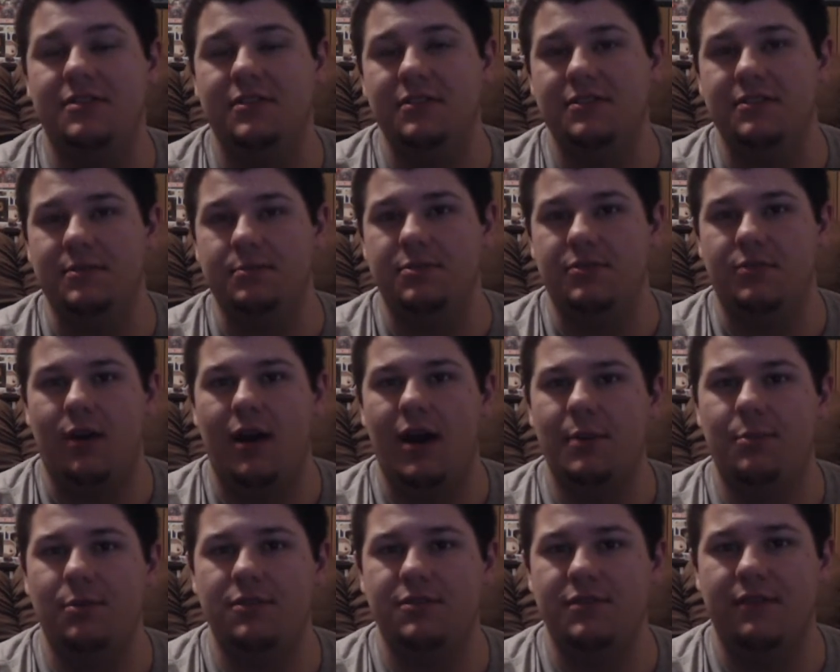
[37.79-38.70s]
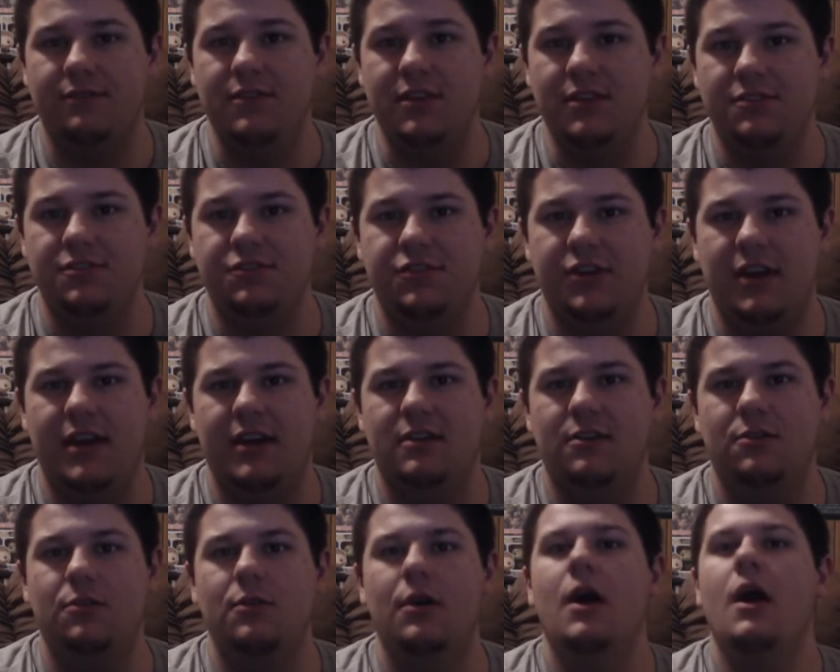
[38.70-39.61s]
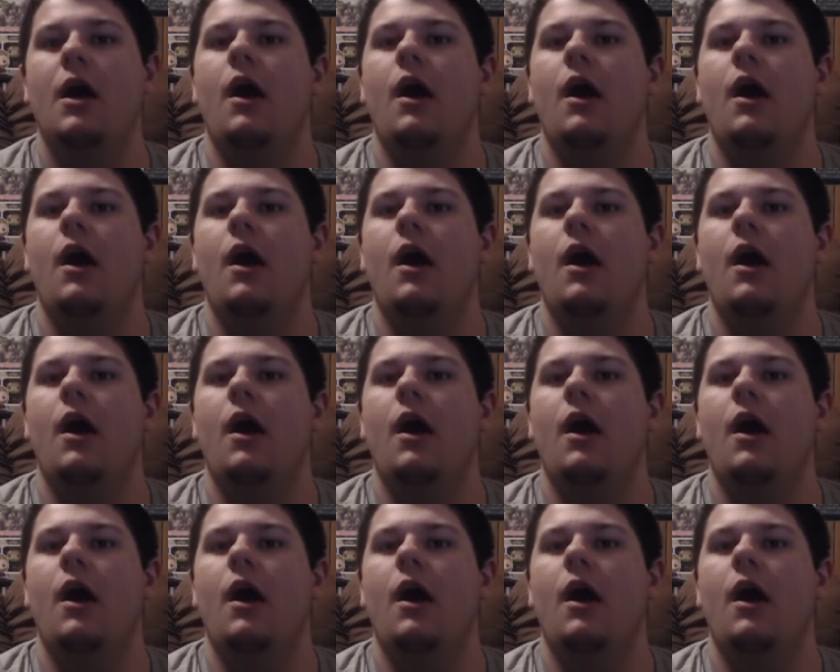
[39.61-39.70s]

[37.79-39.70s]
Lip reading: the subscribers of this channel,